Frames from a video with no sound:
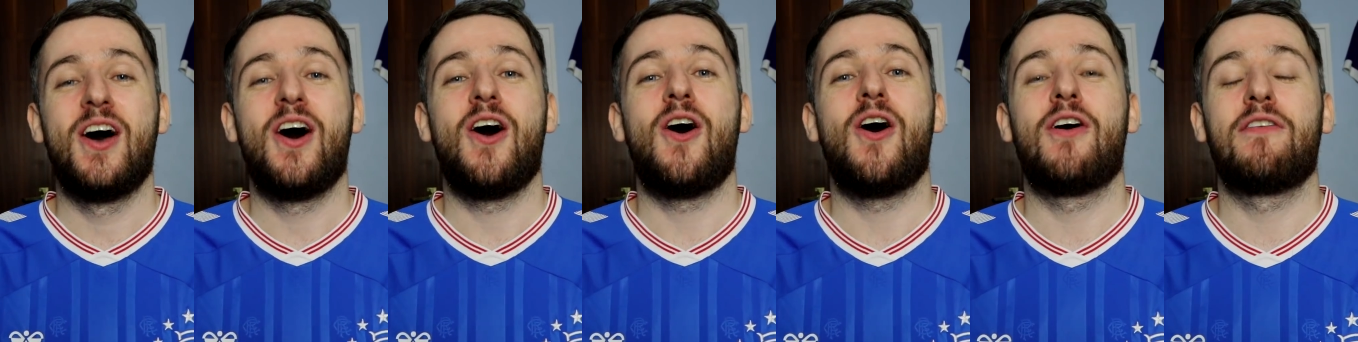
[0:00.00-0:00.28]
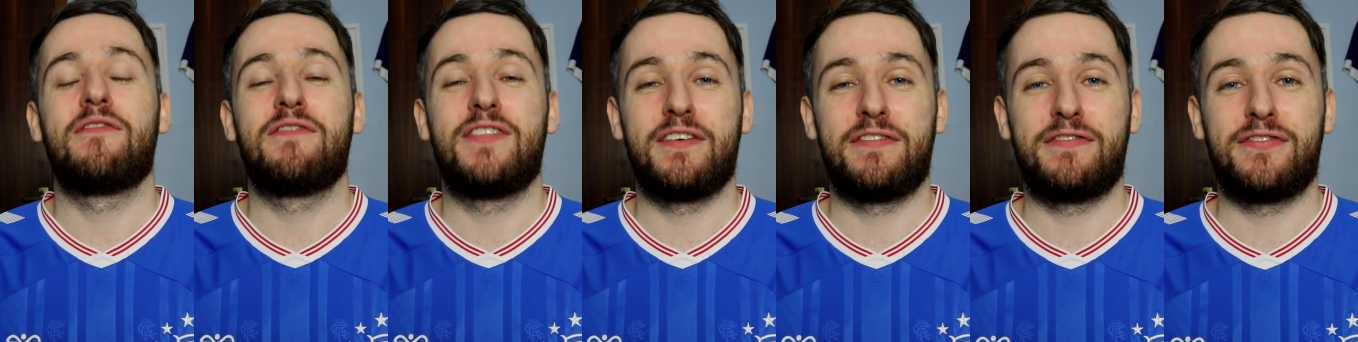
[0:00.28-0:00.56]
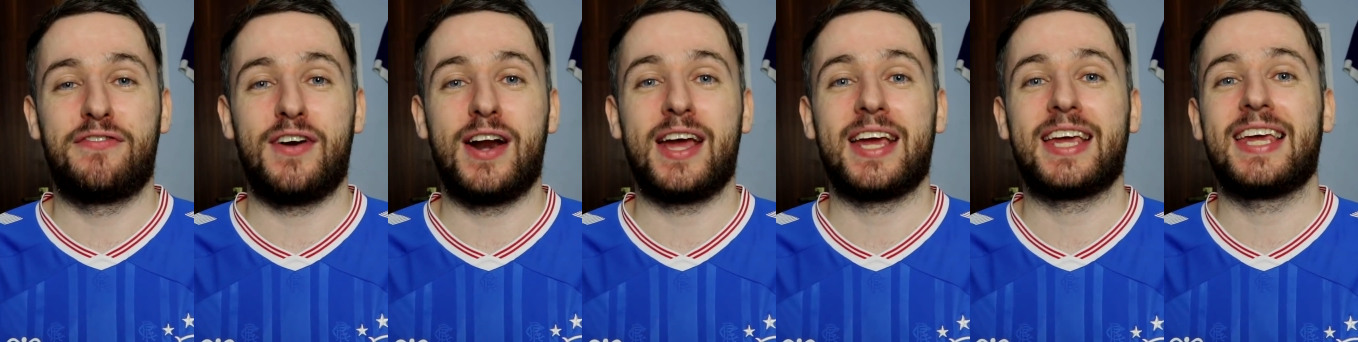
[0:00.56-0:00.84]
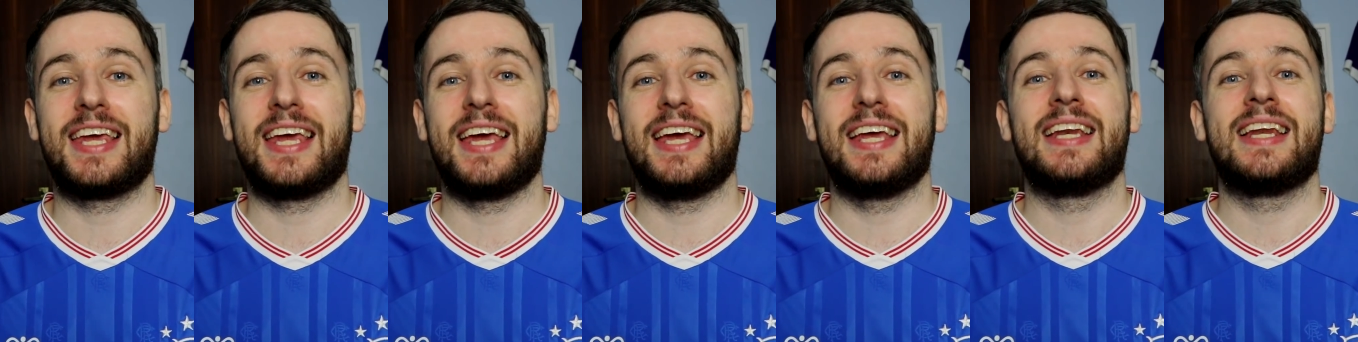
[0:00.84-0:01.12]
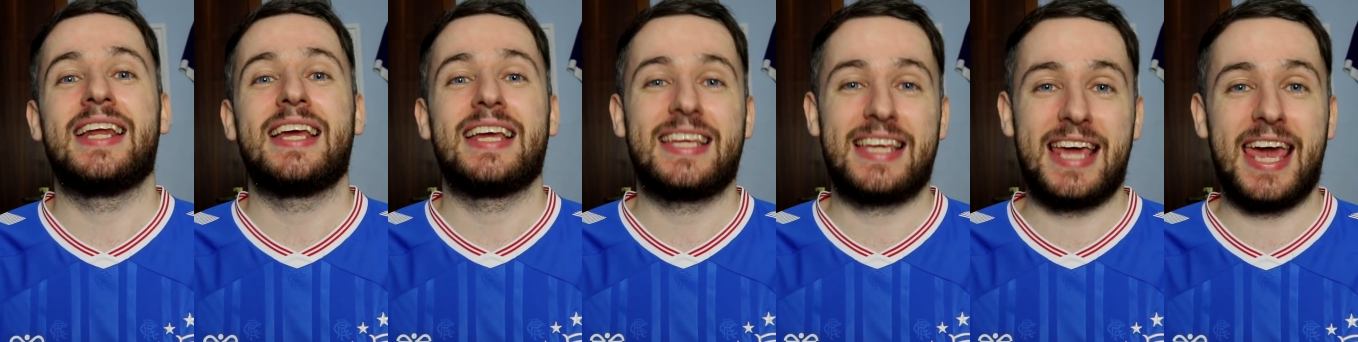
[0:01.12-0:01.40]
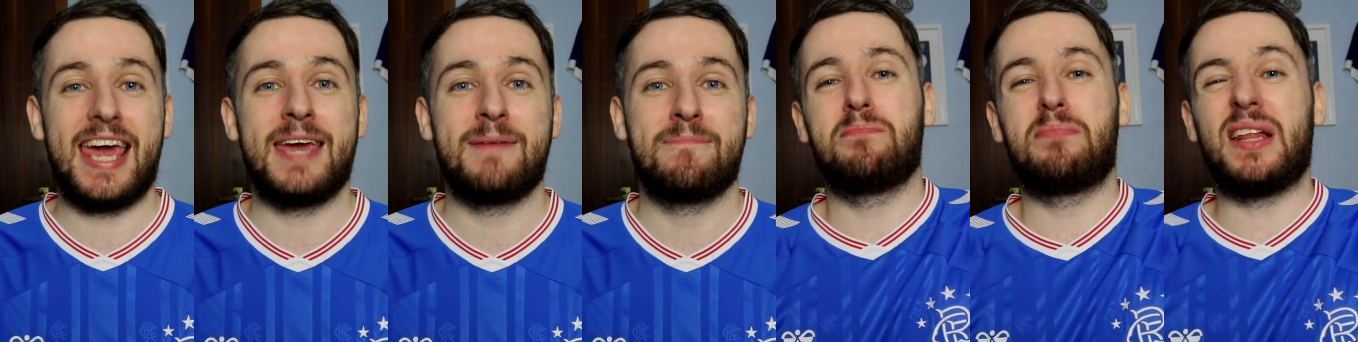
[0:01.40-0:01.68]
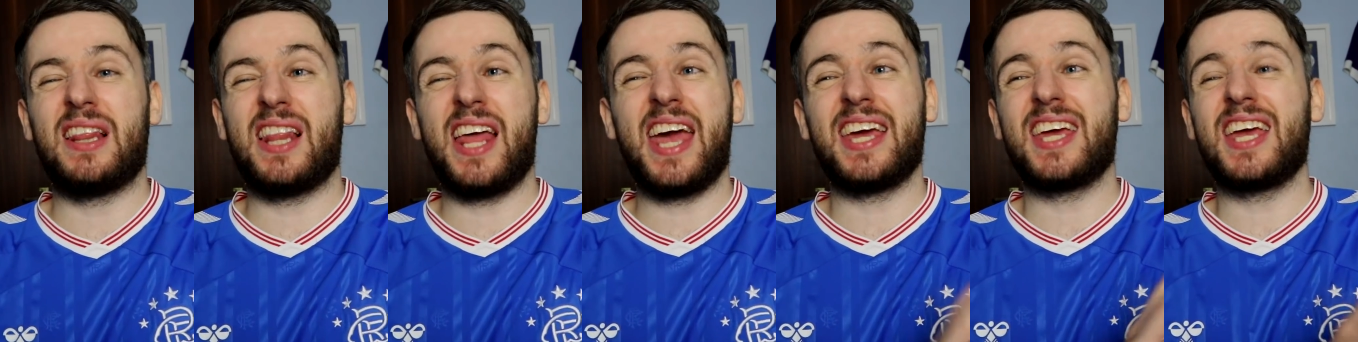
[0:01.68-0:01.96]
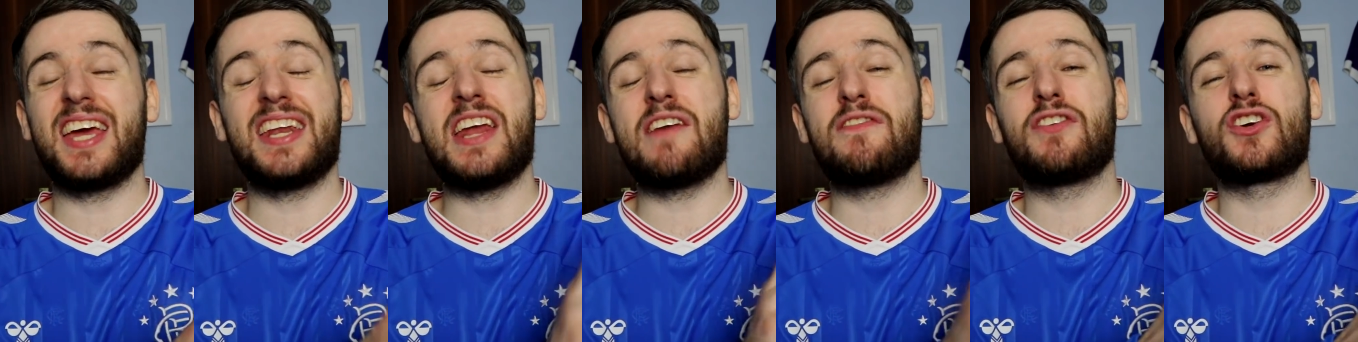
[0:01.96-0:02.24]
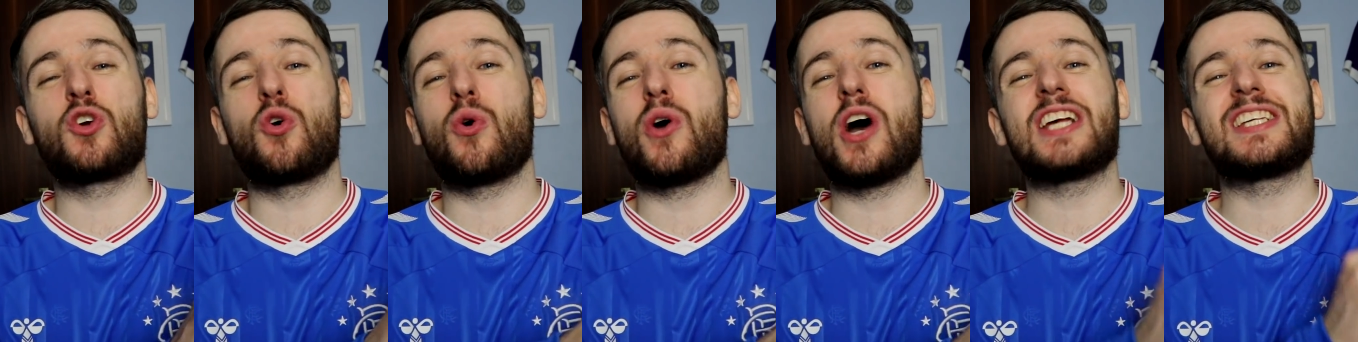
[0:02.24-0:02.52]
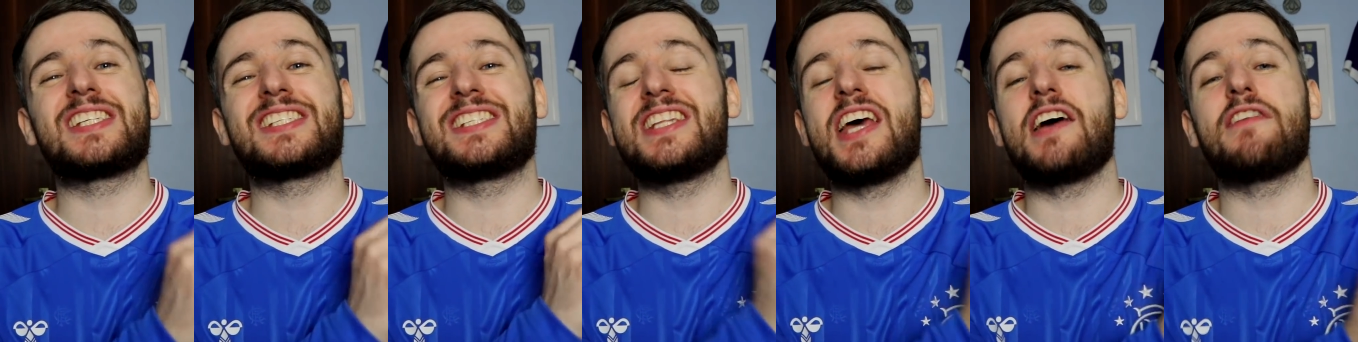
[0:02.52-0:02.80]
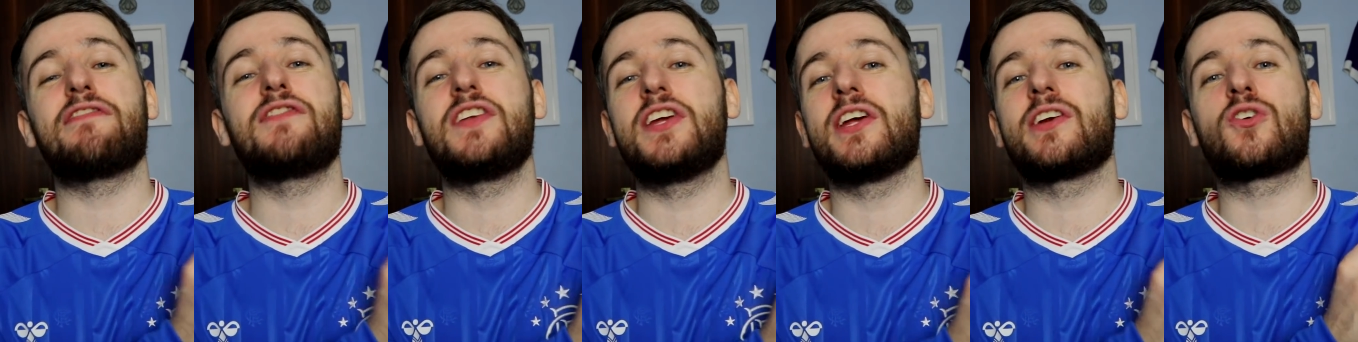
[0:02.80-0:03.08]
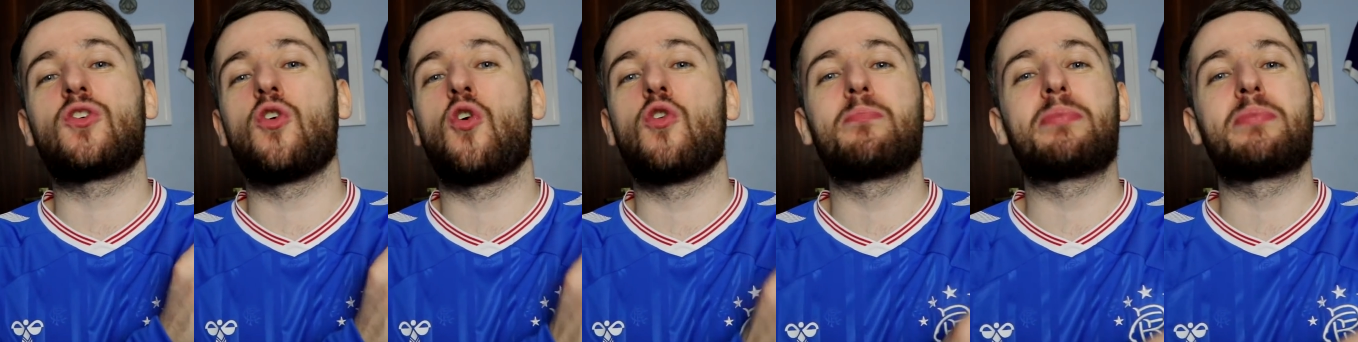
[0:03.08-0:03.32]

of the freaking game. But Legia never got a sniff near goal,